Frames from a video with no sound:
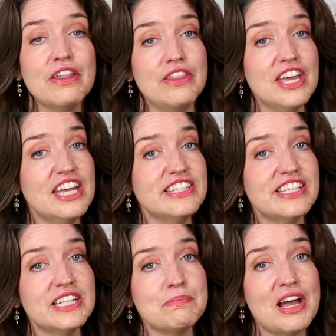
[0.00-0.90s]

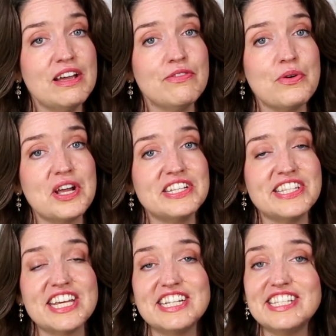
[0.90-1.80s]
This is my voice
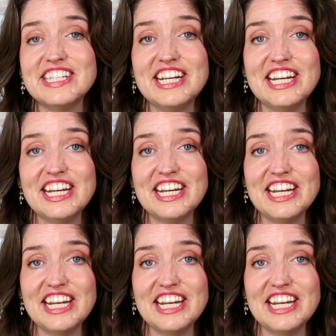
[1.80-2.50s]
that sings.